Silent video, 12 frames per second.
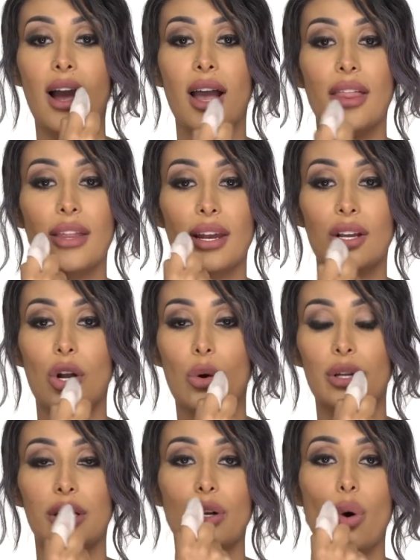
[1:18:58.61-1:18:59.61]
then I go
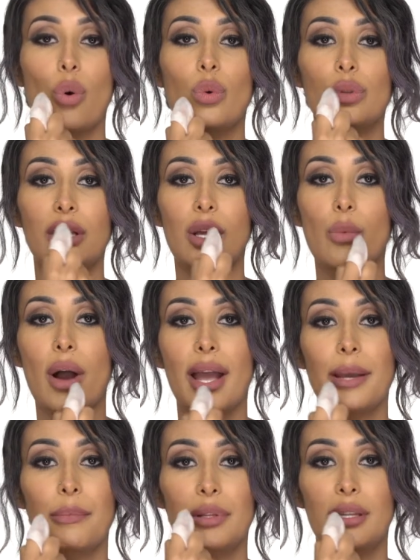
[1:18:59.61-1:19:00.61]
in and only
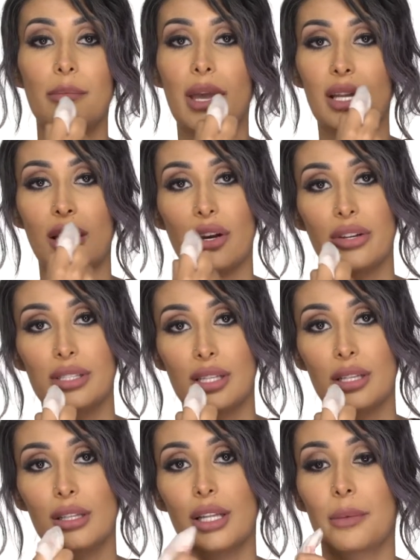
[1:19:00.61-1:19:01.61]
wipe the main areas of
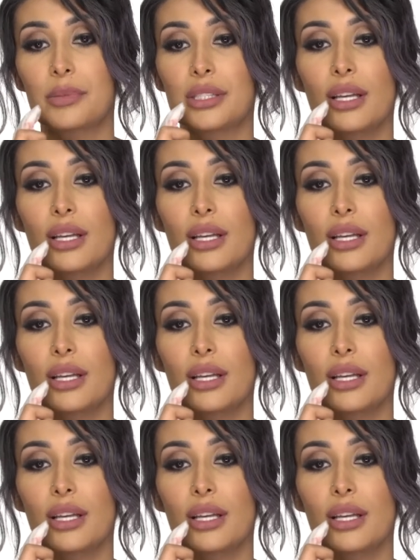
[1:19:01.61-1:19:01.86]
the lips.